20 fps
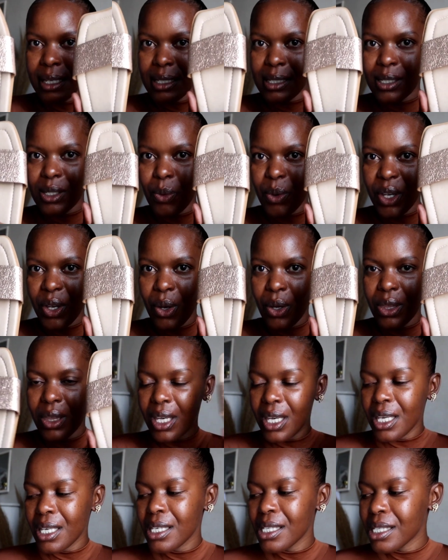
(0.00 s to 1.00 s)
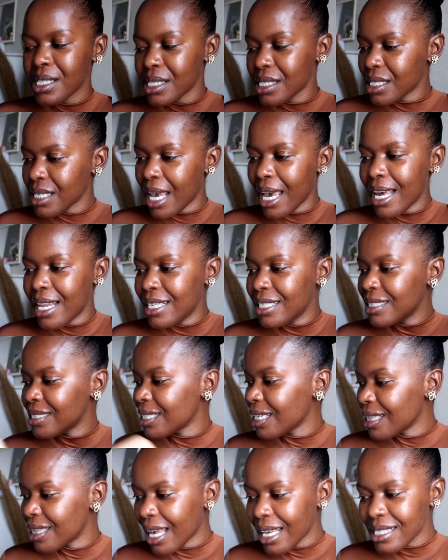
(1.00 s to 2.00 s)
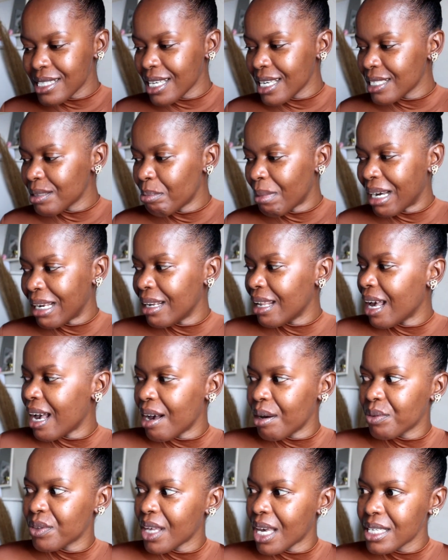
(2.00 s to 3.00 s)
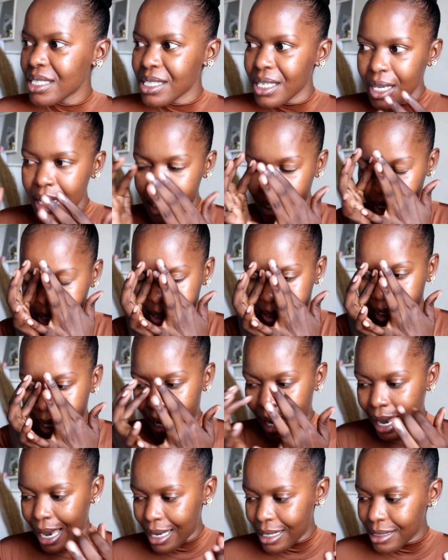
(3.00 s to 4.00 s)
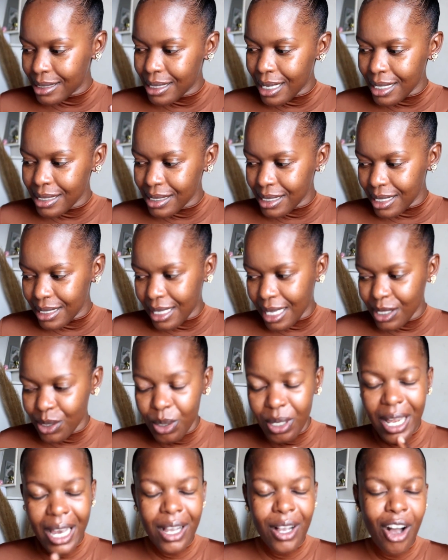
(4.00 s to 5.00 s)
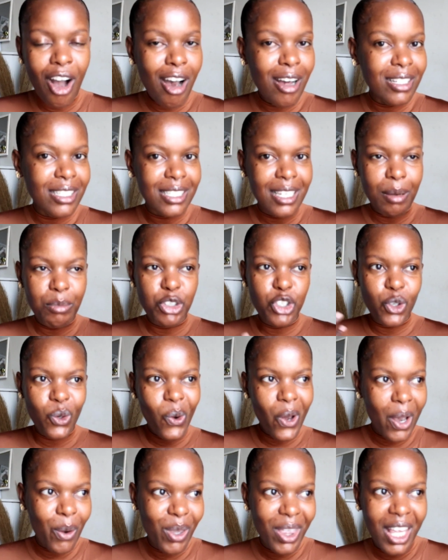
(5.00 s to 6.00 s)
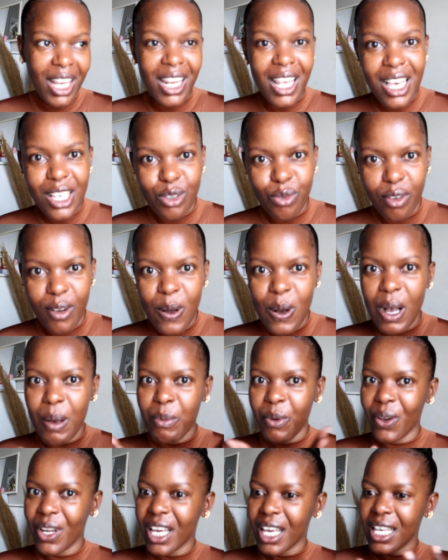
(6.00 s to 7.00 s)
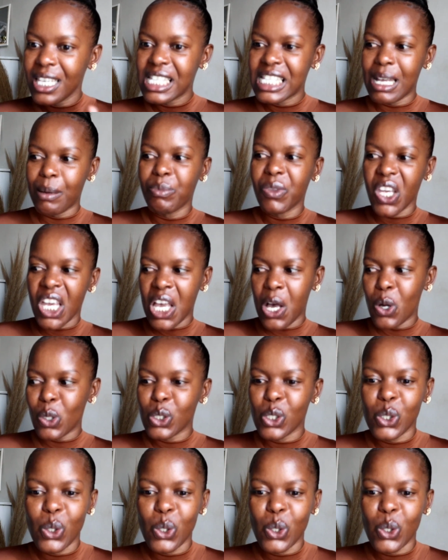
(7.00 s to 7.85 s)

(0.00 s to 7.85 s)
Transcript: So we got these, and that's it, my love. That's it, guys. That's it. That's all I got. I'm sure with the next vlog I'm gonna get something else.